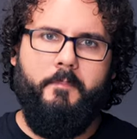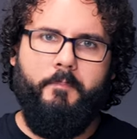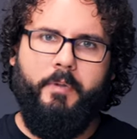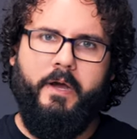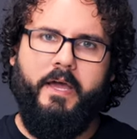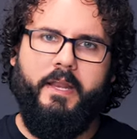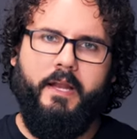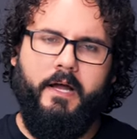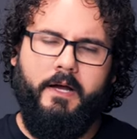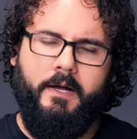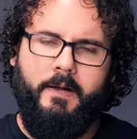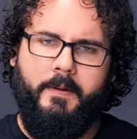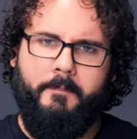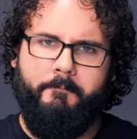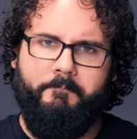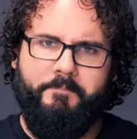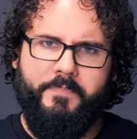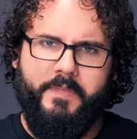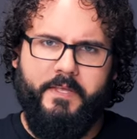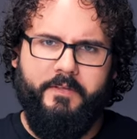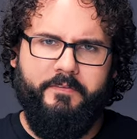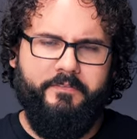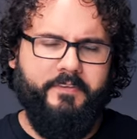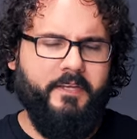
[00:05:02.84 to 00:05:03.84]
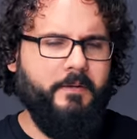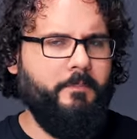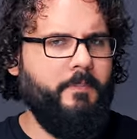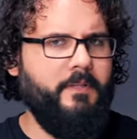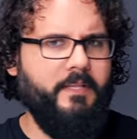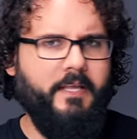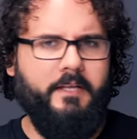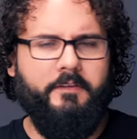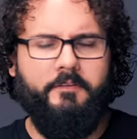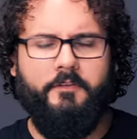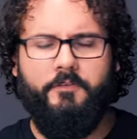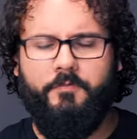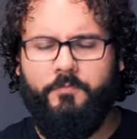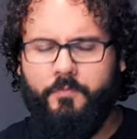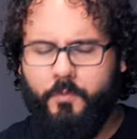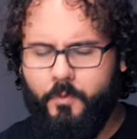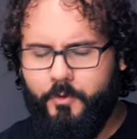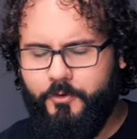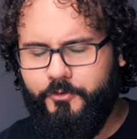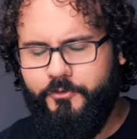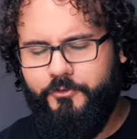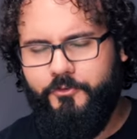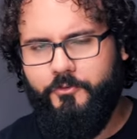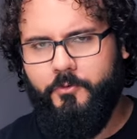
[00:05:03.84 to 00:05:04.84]
but um, Sigma lenses
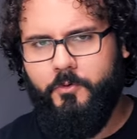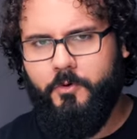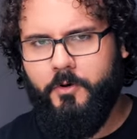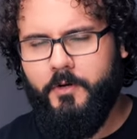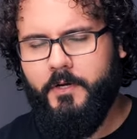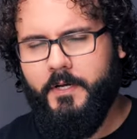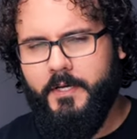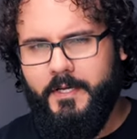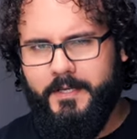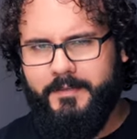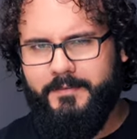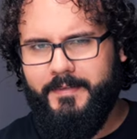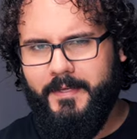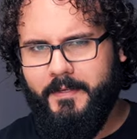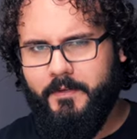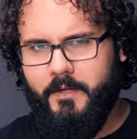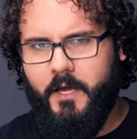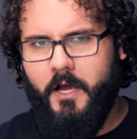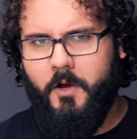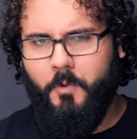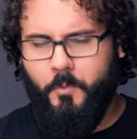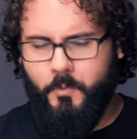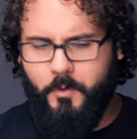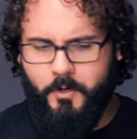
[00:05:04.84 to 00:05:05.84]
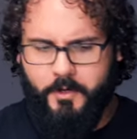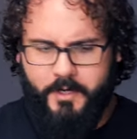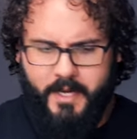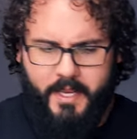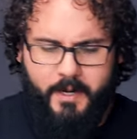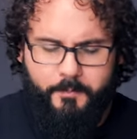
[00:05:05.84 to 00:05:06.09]
for sure did not work.